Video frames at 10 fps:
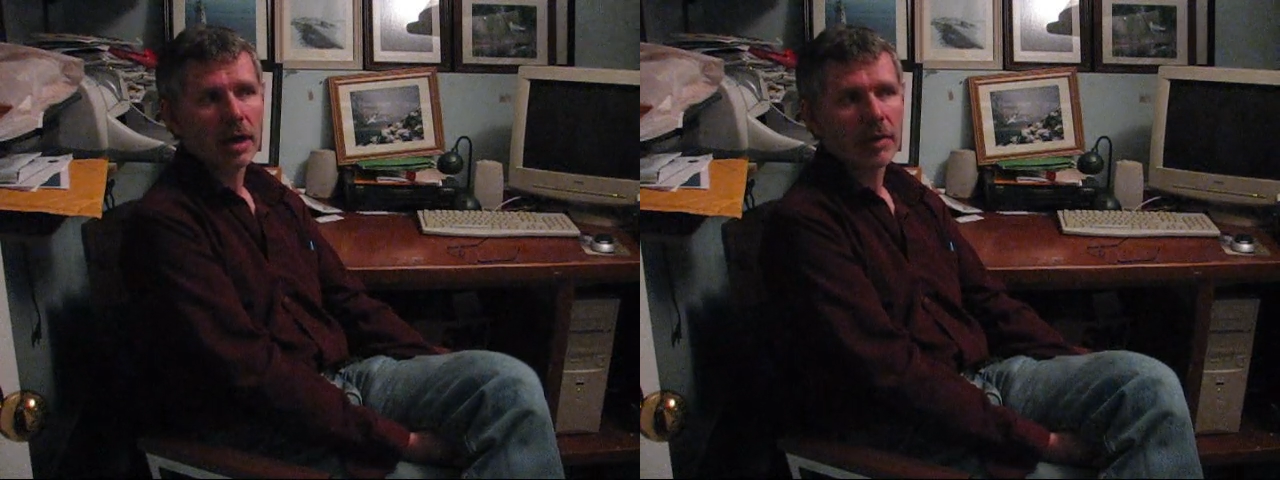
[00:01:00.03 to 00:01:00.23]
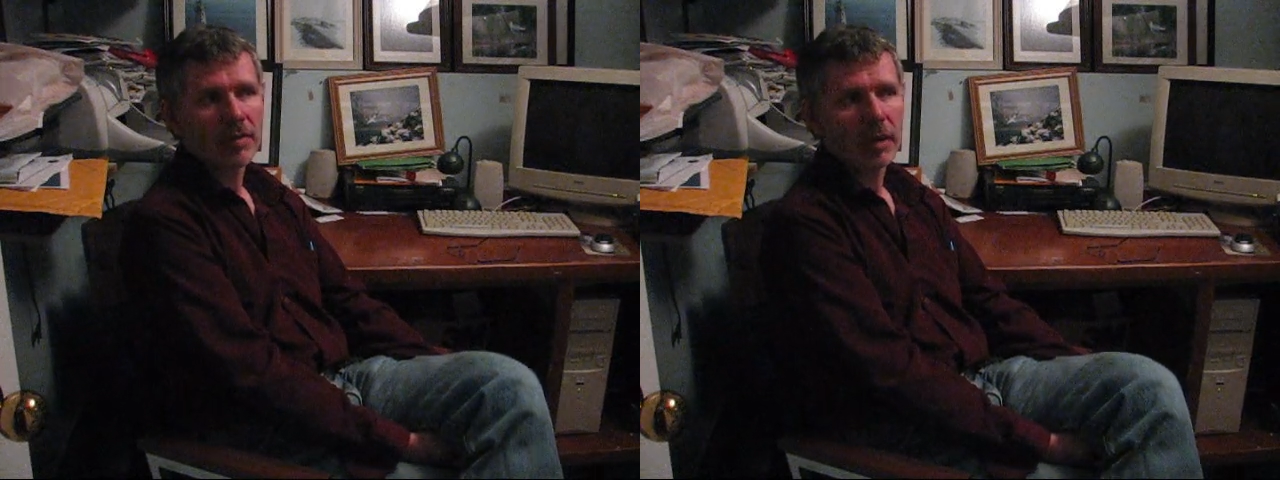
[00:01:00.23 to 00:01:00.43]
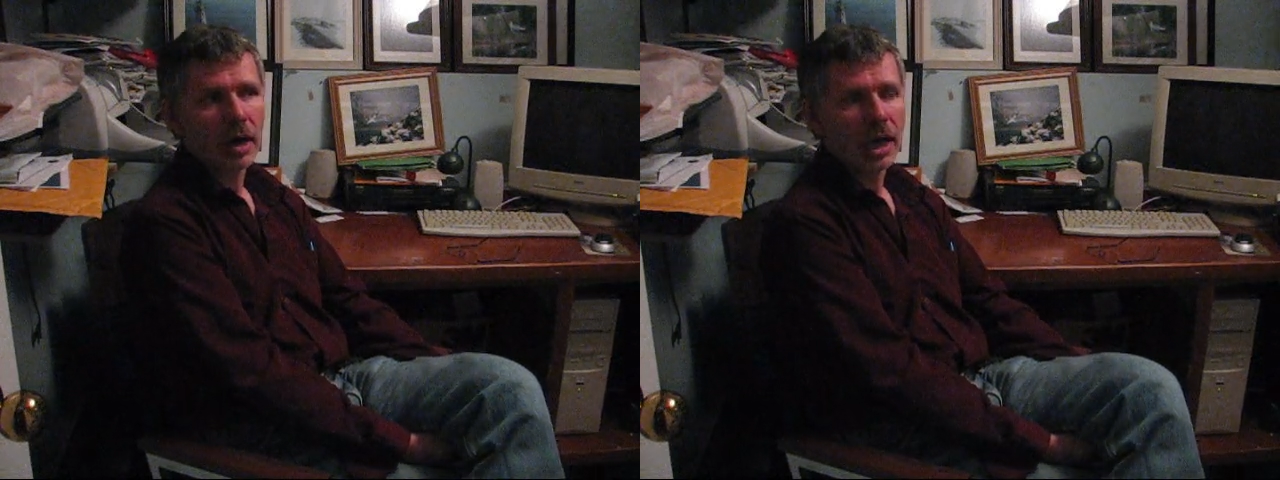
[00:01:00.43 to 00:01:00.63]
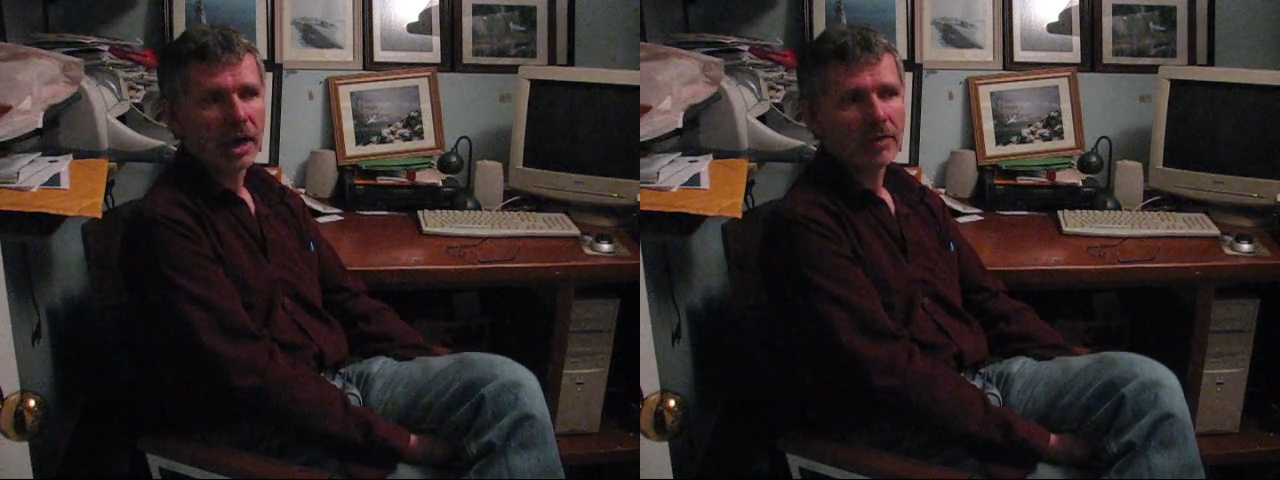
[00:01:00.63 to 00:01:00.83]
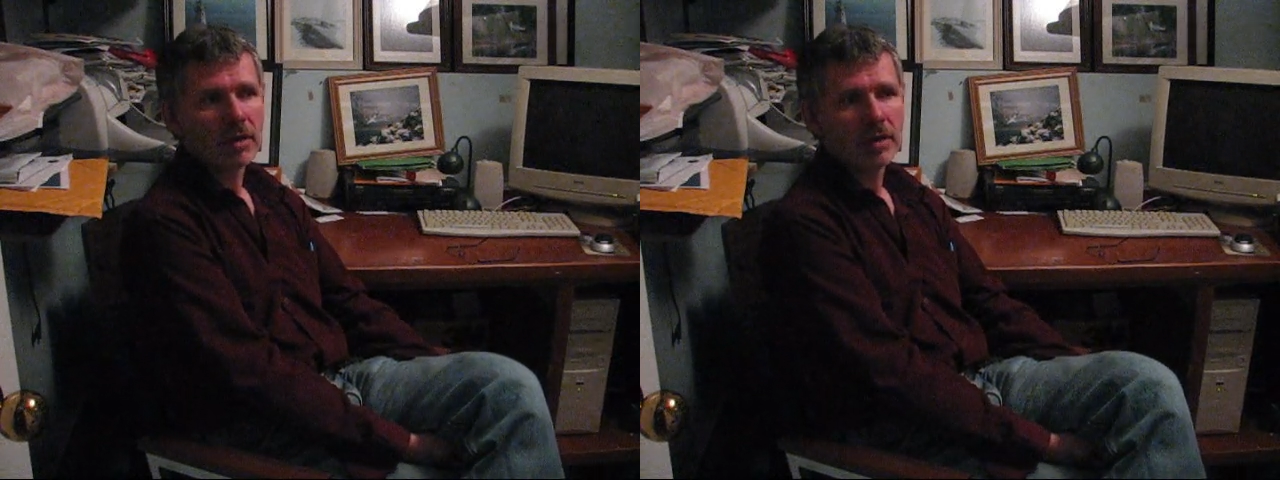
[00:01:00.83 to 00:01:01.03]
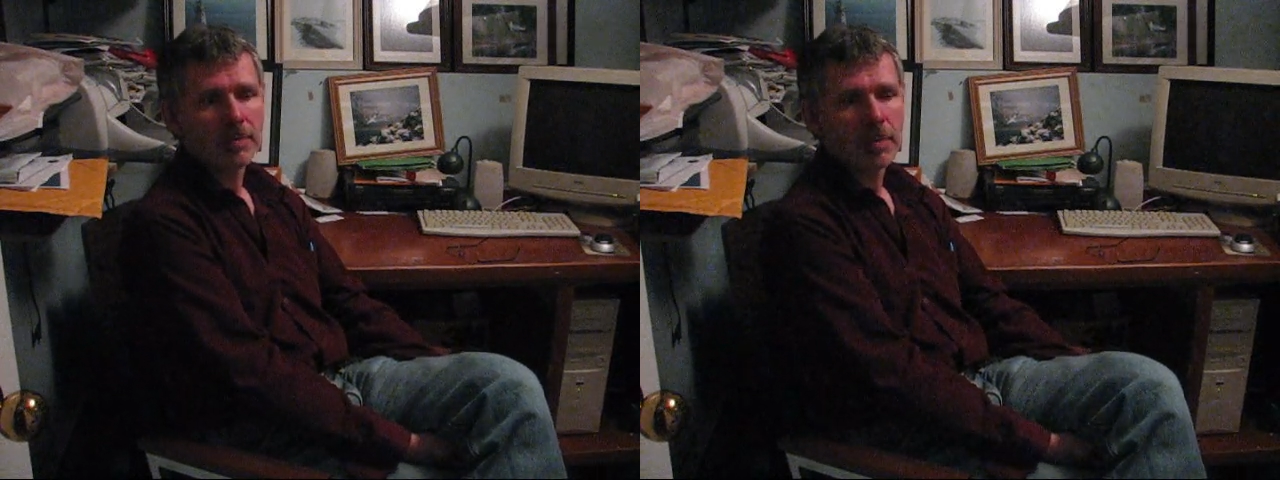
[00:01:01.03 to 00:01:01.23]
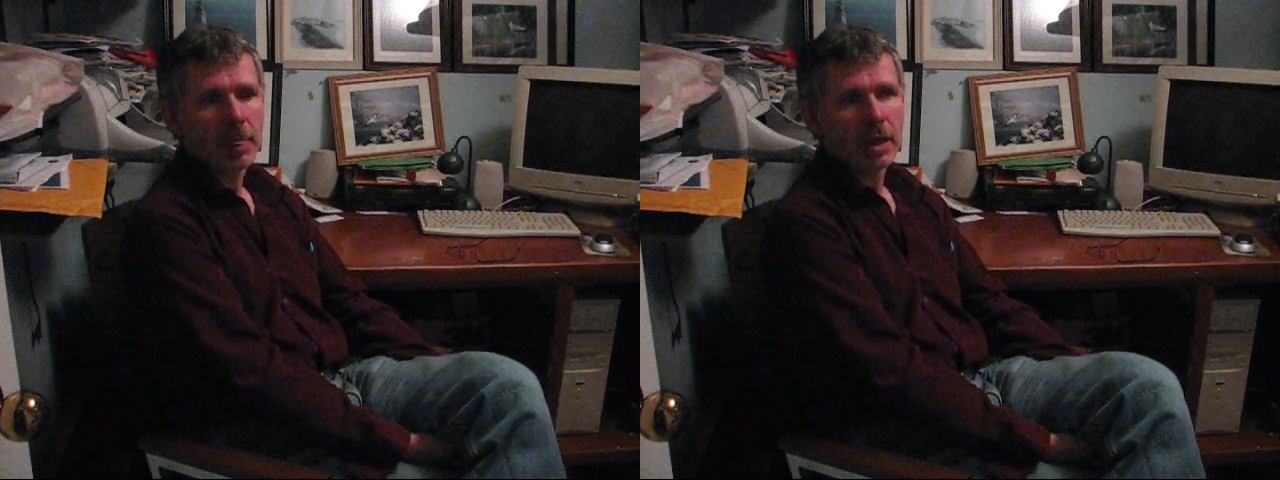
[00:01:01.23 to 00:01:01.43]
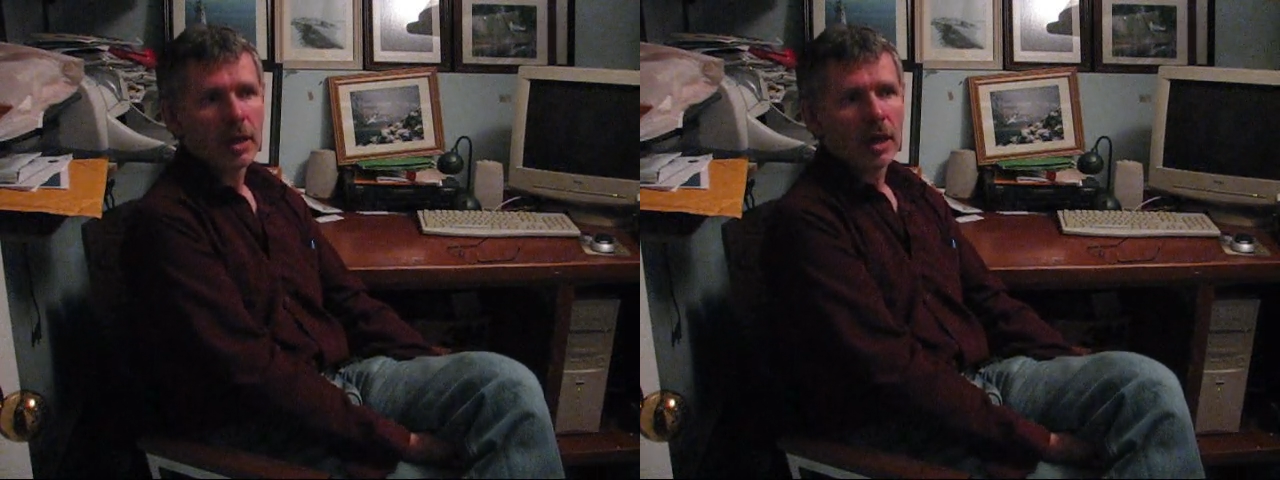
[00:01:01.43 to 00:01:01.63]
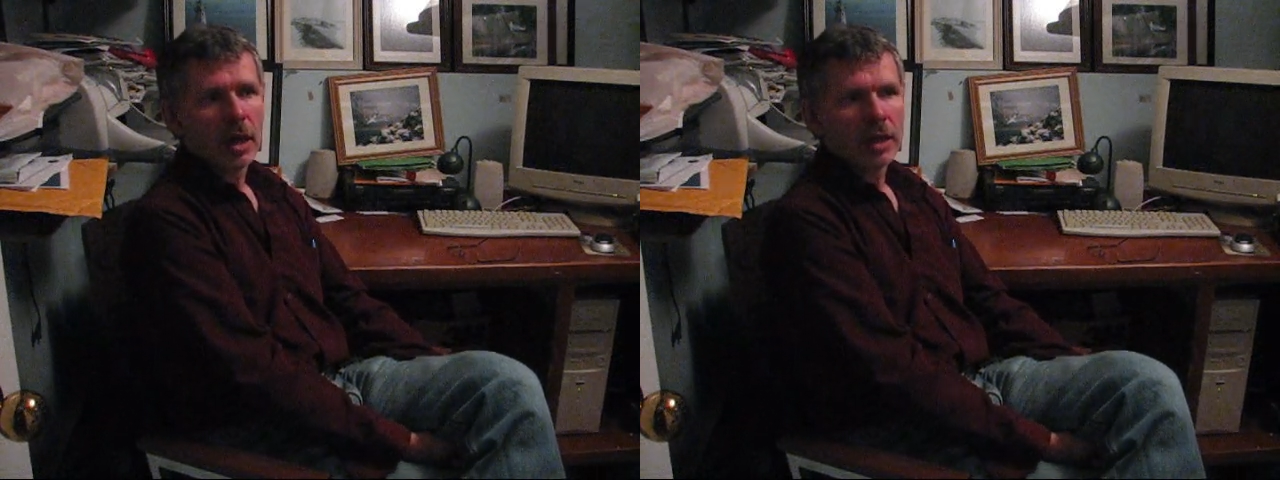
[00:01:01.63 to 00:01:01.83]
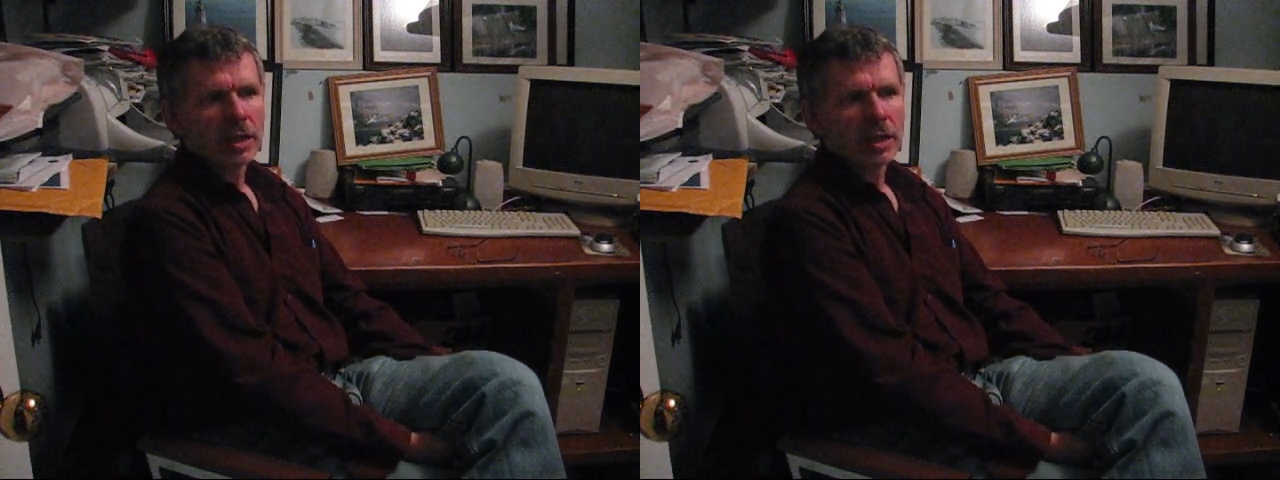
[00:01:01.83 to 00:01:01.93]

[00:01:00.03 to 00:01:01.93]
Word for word: i have a, a